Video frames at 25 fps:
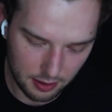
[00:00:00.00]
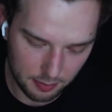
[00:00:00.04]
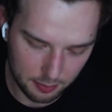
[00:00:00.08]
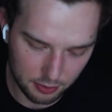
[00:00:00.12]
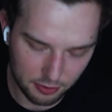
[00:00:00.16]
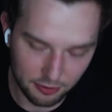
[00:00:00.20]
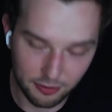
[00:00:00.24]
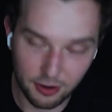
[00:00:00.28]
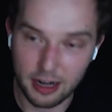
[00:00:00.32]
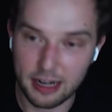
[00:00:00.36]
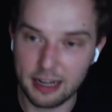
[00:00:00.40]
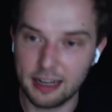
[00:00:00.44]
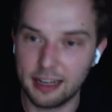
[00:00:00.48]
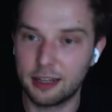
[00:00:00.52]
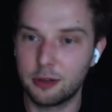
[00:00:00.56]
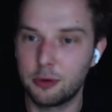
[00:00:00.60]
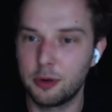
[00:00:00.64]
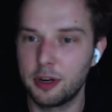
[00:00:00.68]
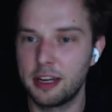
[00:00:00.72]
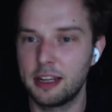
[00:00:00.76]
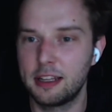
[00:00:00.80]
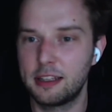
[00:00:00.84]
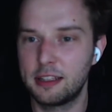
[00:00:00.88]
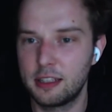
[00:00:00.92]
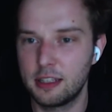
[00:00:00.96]
provide
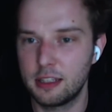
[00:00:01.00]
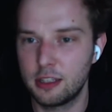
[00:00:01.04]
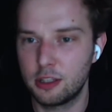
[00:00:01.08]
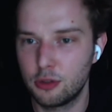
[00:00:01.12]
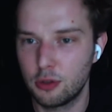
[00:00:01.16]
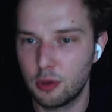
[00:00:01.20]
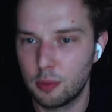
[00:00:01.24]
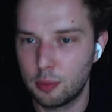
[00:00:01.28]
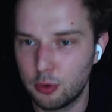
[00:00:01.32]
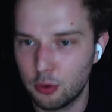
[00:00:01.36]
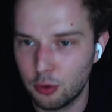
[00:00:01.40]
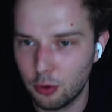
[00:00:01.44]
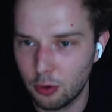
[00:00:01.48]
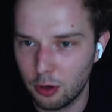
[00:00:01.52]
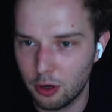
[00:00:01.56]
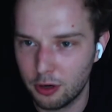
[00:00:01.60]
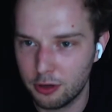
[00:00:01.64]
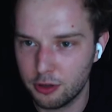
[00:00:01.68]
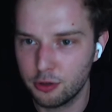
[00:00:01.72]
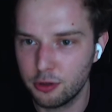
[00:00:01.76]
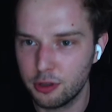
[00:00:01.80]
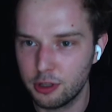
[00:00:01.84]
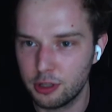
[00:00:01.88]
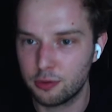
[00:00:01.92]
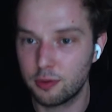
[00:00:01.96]
liquidity to a pool on
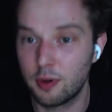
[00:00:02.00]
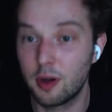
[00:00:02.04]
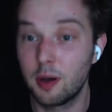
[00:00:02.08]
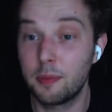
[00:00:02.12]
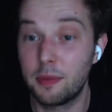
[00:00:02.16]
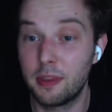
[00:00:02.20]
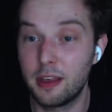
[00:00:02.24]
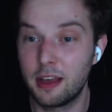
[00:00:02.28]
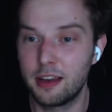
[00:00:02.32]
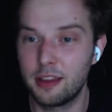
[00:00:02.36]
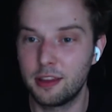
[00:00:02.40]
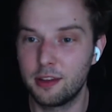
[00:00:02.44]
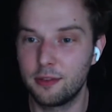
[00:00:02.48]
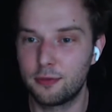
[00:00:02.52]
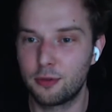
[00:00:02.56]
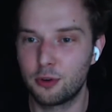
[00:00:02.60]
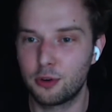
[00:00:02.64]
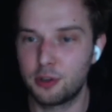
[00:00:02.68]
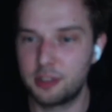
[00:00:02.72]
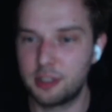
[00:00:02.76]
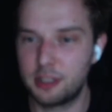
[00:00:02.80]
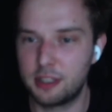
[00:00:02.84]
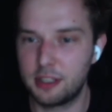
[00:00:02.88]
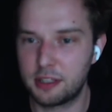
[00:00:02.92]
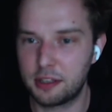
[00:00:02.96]
Uniswap, then the
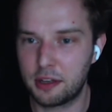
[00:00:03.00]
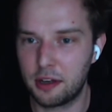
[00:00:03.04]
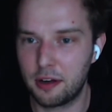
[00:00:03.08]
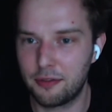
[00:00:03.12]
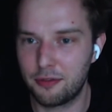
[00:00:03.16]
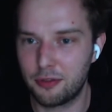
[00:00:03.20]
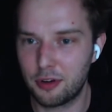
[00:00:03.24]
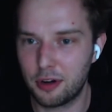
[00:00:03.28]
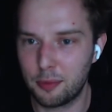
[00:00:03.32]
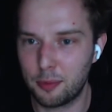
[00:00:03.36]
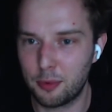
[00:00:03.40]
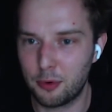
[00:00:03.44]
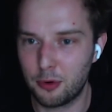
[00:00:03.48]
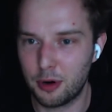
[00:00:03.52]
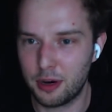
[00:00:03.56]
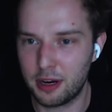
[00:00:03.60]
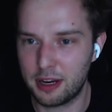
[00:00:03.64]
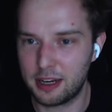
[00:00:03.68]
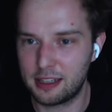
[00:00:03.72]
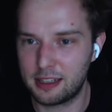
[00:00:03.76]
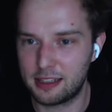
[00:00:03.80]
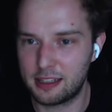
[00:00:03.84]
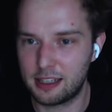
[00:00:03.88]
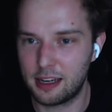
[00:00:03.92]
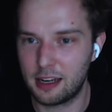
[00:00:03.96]
first discovery point